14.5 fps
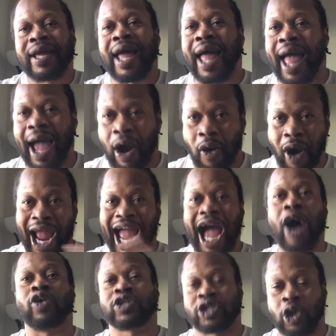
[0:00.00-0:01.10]
Our
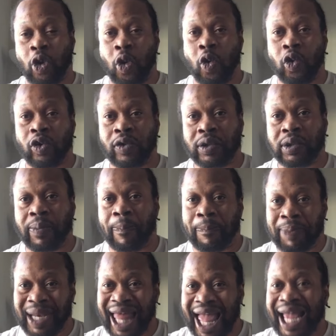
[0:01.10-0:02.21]
household, the
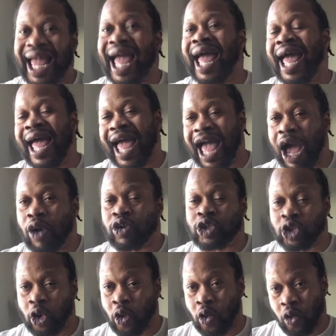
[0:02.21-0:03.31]
black
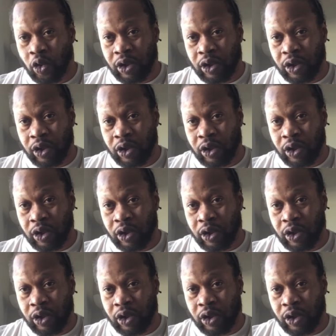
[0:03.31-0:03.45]
household.